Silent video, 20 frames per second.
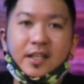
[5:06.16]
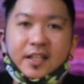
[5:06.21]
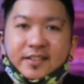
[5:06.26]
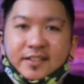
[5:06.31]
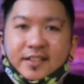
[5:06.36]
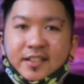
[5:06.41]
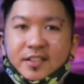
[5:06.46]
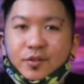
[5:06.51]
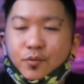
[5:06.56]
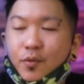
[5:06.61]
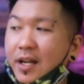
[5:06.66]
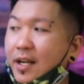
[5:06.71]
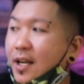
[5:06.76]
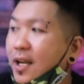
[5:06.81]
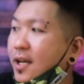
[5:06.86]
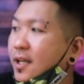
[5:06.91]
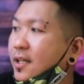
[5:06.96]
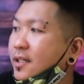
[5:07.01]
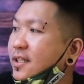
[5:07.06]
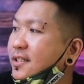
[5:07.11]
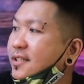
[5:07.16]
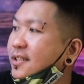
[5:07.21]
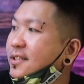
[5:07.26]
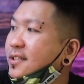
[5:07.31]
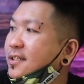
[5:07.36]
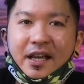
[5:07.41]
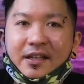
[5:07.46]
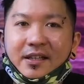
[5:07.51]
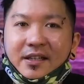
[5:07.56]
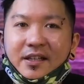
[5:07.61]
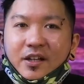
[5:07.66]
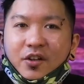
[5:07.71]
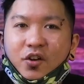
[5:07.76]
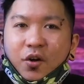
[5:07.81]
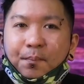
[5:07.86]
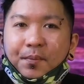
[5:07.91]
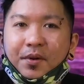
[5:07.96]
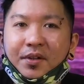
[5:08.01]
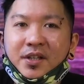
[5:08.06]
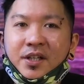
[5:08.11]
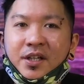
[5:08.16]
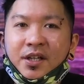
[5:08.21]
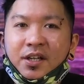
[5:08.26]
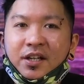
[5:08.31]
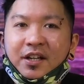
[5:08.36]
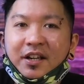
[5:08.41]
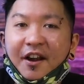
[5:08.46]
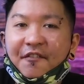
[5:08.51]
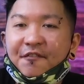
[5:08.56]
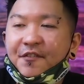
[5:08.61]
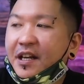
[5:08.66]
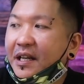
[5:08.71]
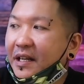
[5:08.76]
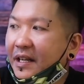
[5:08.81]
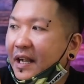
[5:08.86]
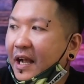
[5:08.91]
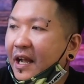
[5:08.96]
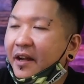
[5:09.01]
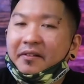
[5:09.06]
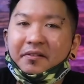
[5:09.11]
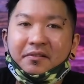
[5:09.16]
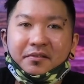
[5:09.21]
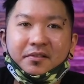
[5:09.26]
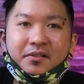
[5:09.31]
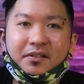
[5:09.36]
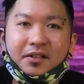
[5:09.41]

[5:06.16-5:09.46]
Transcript: is this one lah. This is like the computer graphic card,